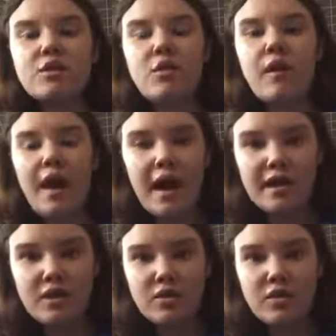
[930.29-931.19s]
So I
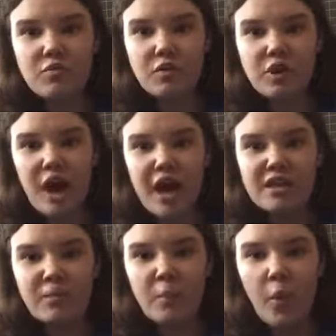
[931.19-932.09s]
know this was
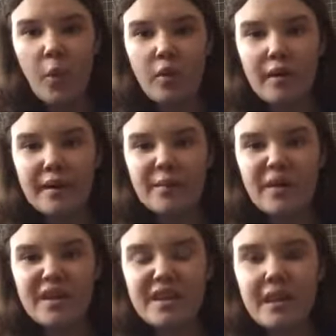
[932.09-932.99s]
kind of boring,
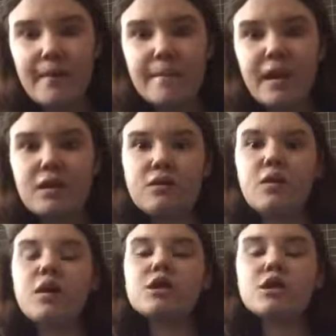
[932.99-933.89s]
but um, I don't know.
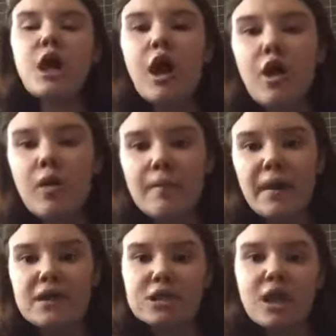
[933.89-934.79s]
I just got home,
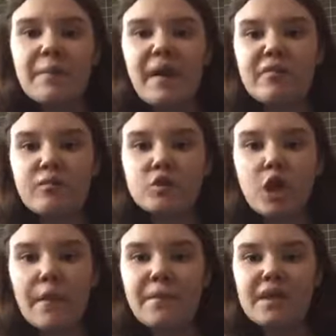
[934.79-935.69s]
but I just got back from
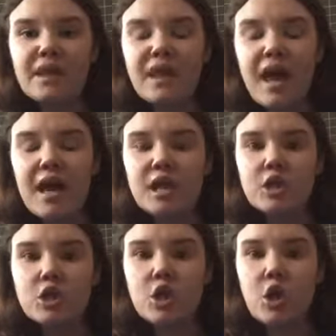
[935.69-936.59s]
shopping
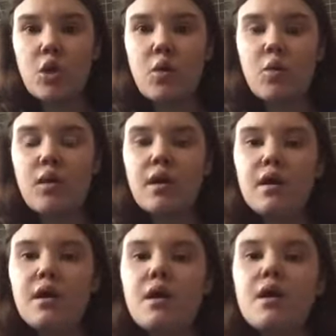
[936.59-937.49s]
today, so
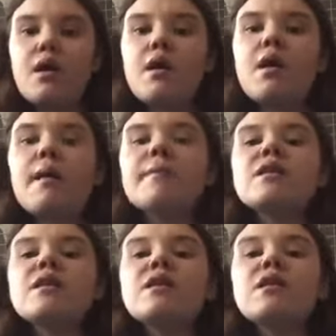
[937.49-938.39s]
I'm a
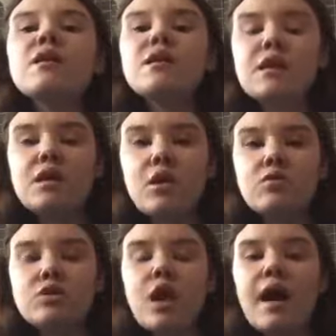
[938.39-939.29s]
little, you
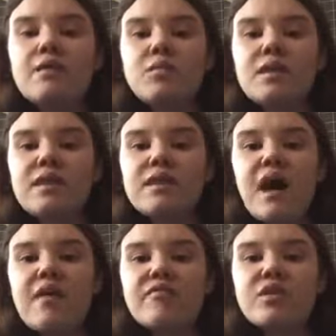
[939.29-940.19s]
know, done with stuff.